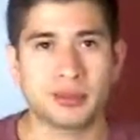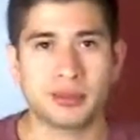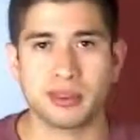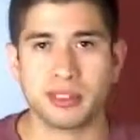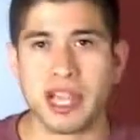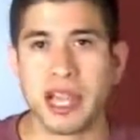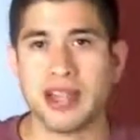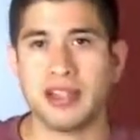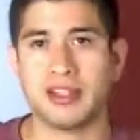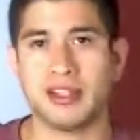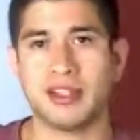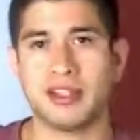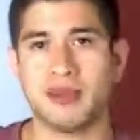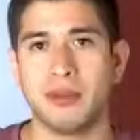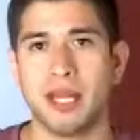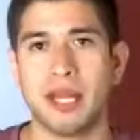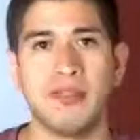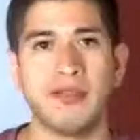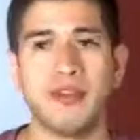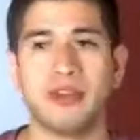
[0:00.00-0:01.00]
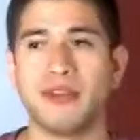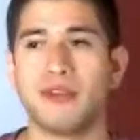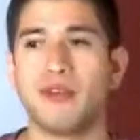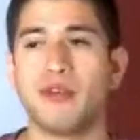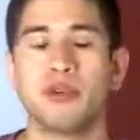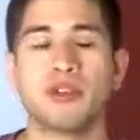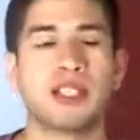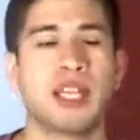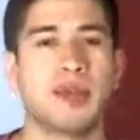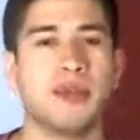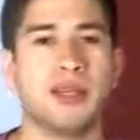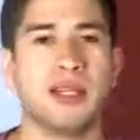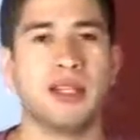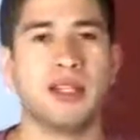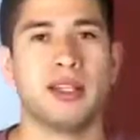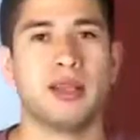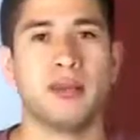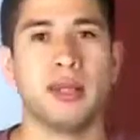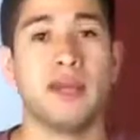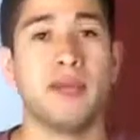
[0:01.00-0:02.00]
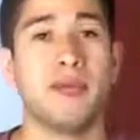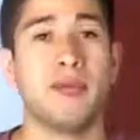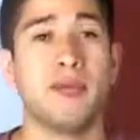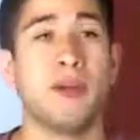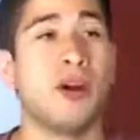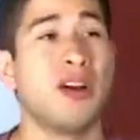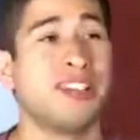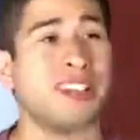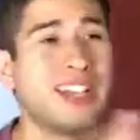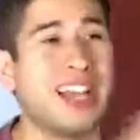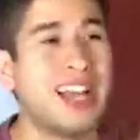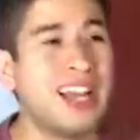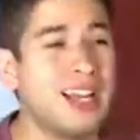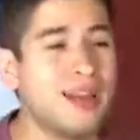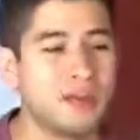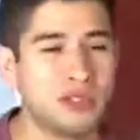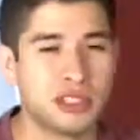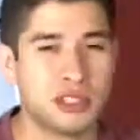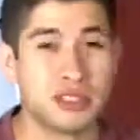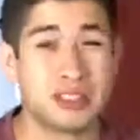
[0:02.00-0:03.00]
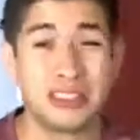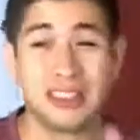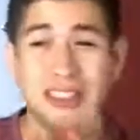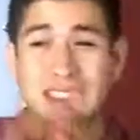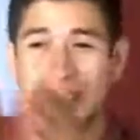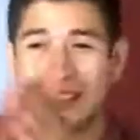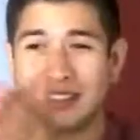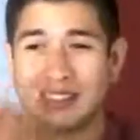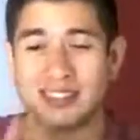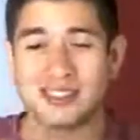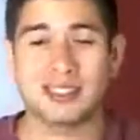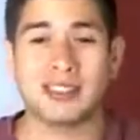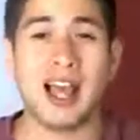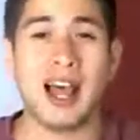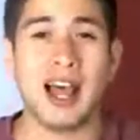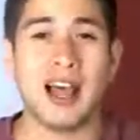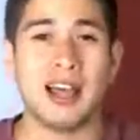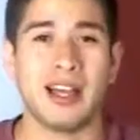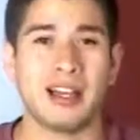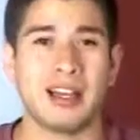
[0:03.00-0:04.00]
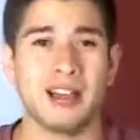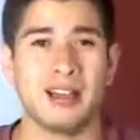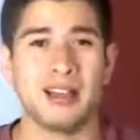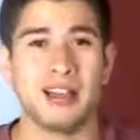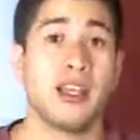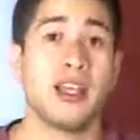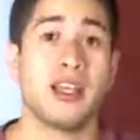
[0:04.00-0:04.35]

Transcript: Some side income, not even a full-time income, not even part-time, just side.